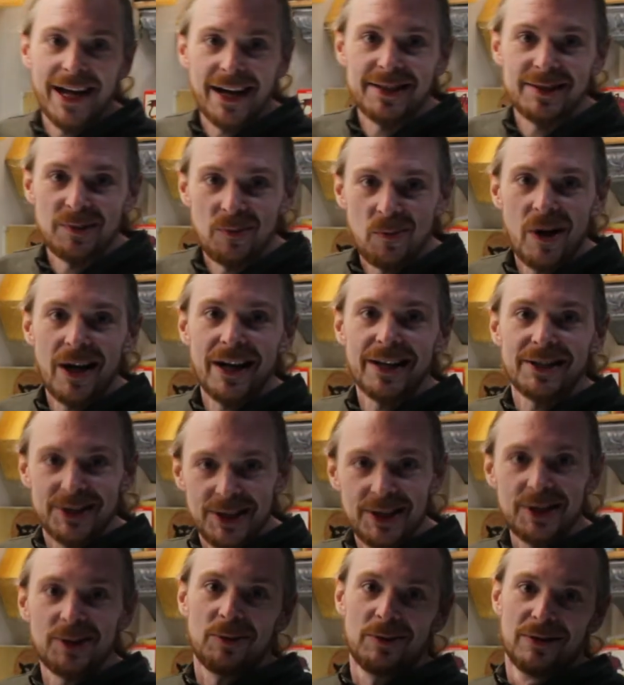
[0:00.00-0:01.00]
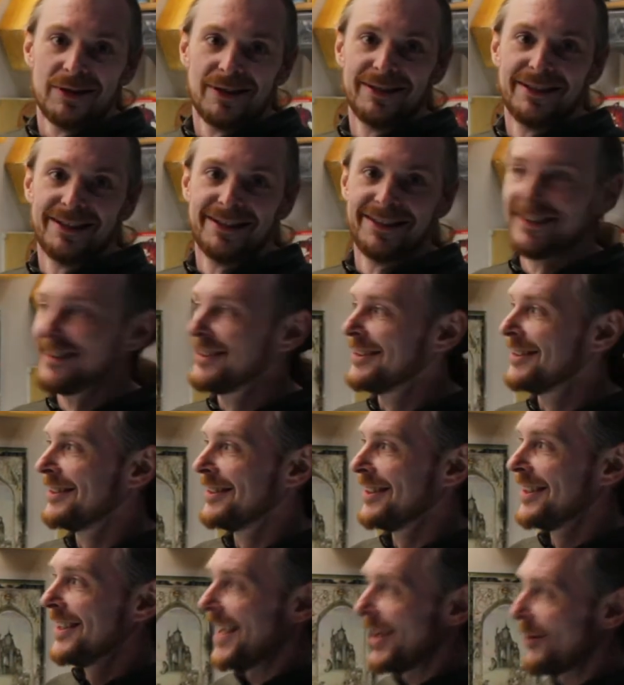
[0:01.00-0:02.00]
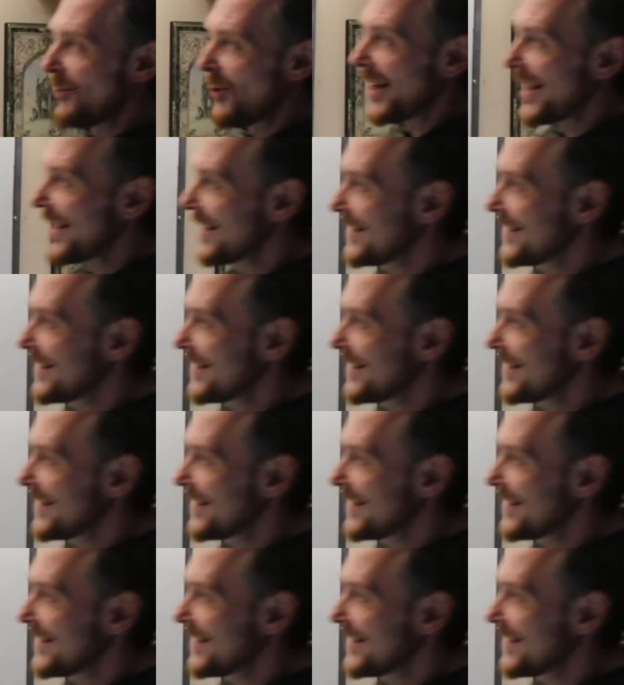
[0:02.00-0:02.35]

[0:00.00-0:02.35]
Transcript: x and y too. And what